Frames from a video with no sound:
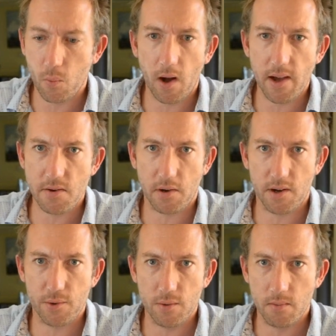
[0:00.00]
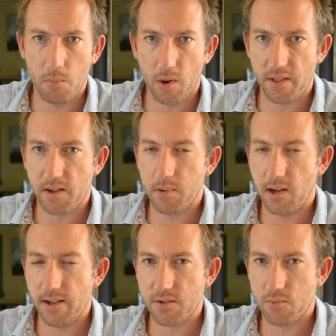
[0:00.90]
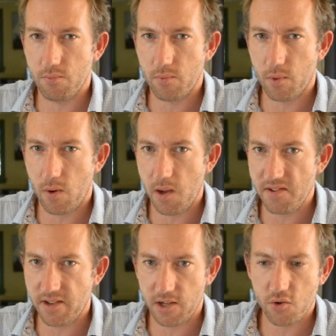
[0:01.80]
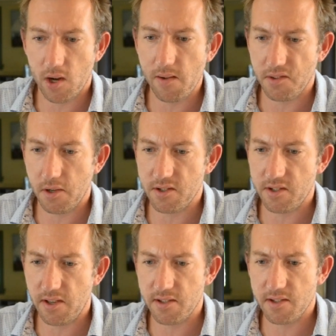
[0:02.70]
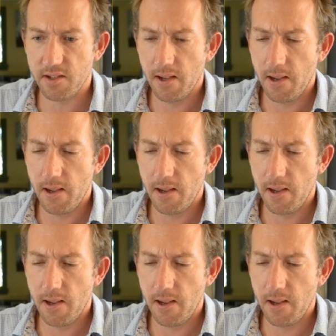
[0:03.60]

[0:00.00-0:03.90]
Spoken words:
why you've got to do them, what are the compliance requirements that are driving those tests,